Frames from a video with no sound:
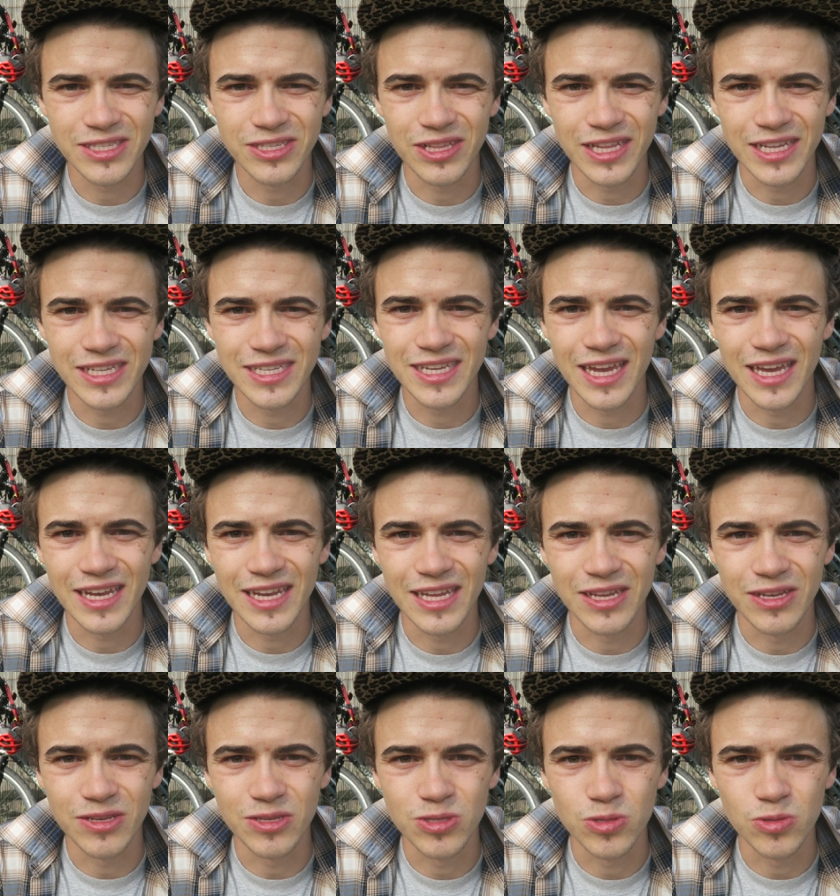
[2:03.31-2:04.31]
So let's get
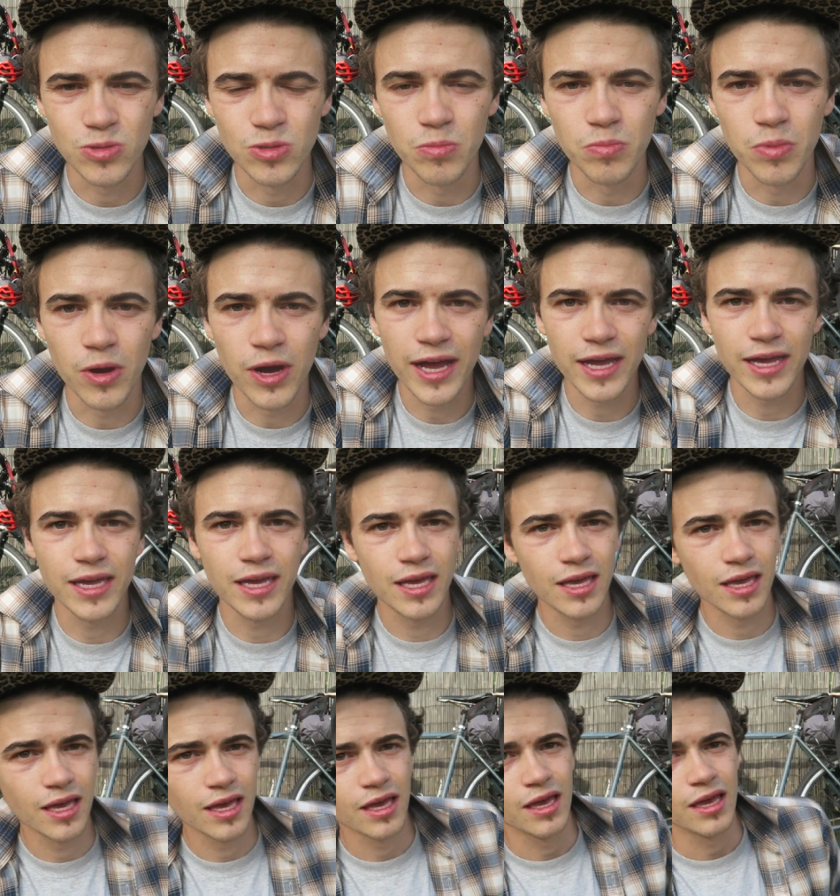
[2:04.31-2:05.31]
into the bike
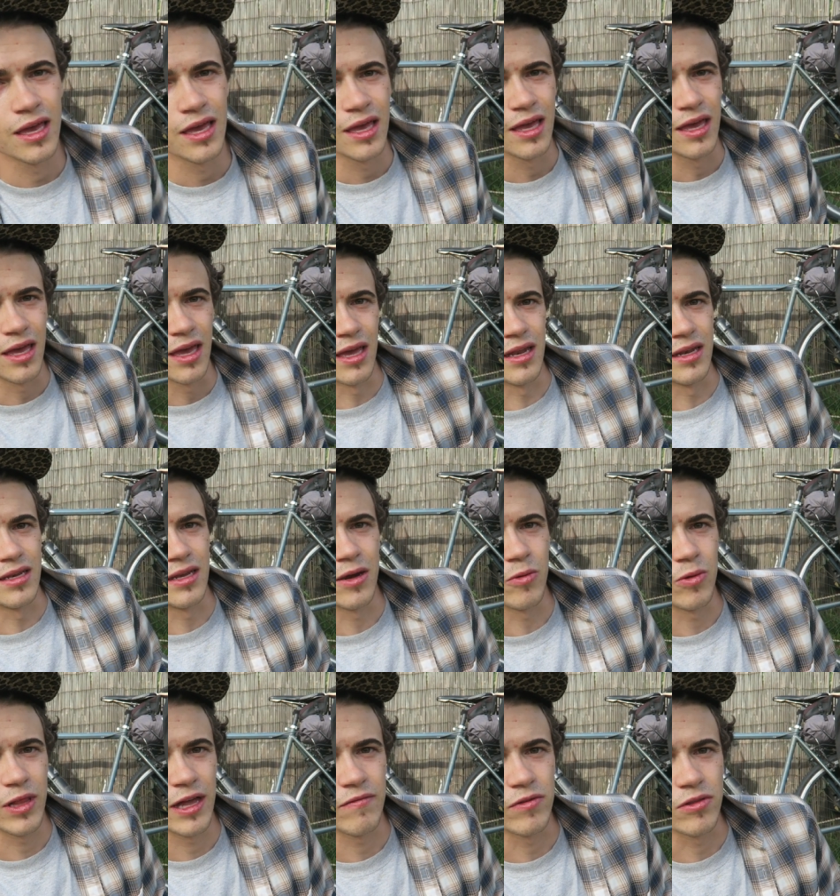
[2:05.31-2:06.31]
and uh,
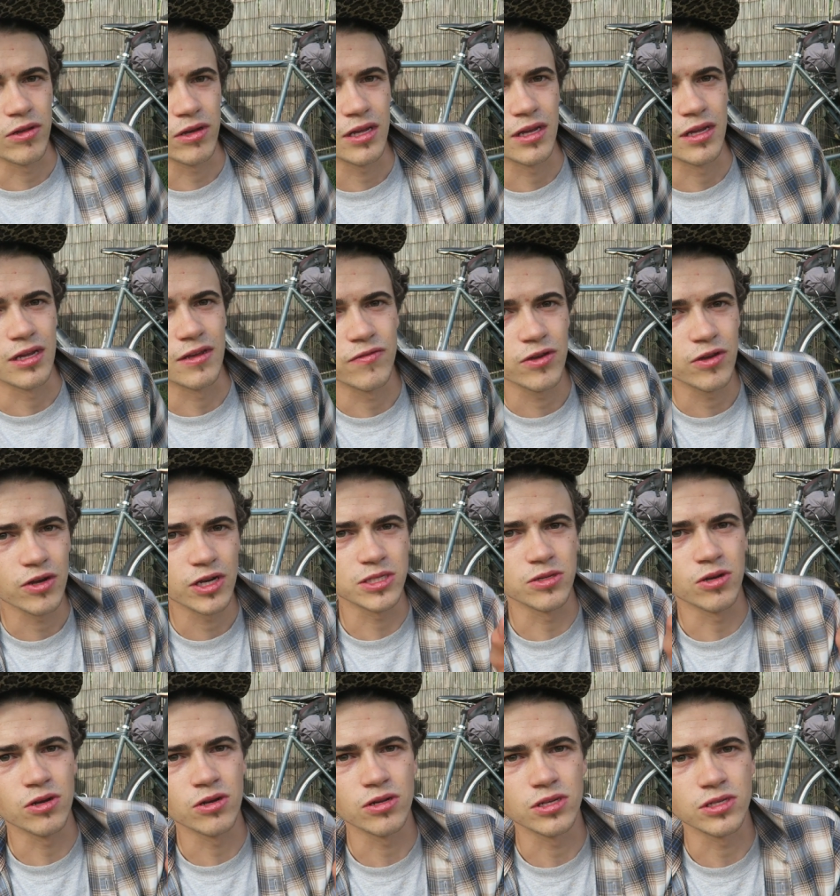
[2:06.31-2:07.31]
we'll have a look at it. If you guys
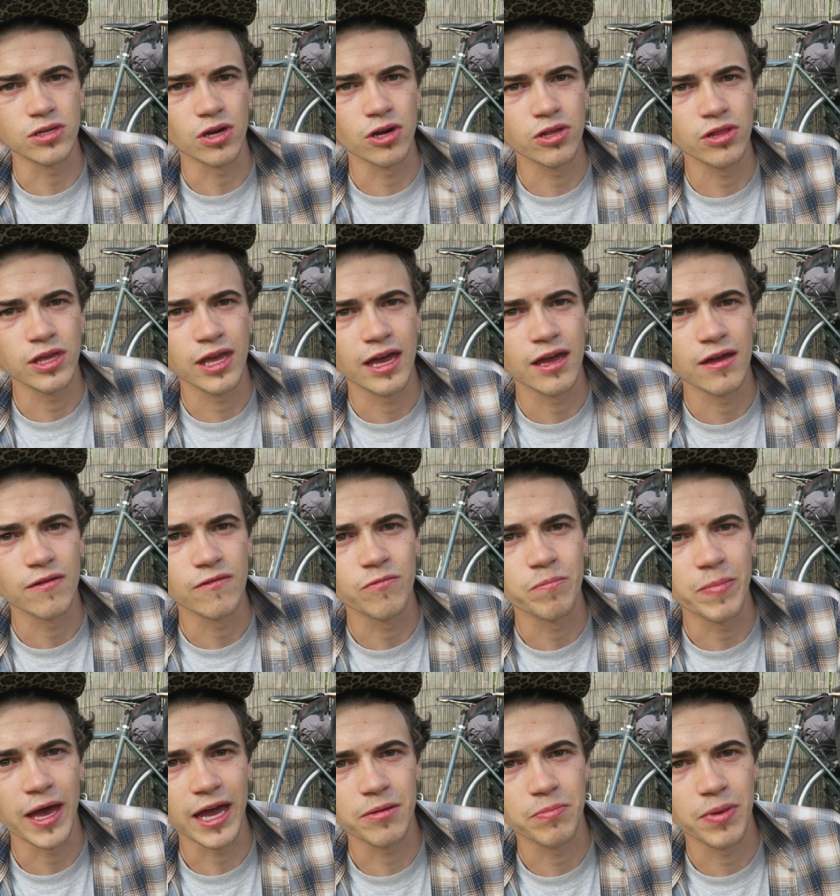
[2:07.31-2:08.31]
notice, I only have
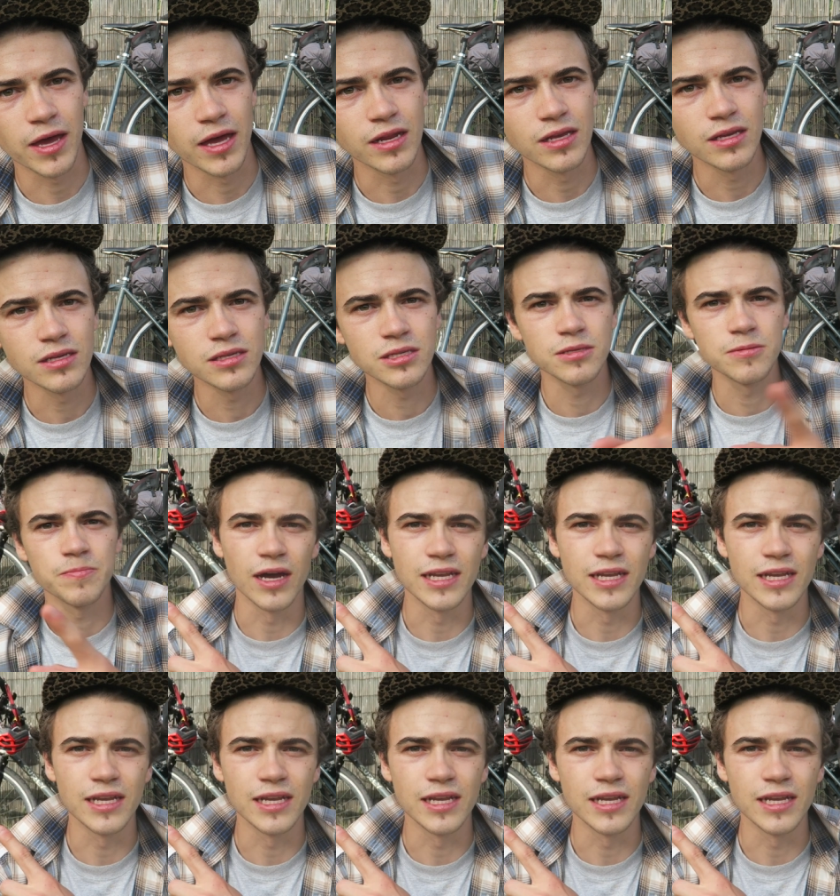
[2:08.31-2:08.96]
back panniers.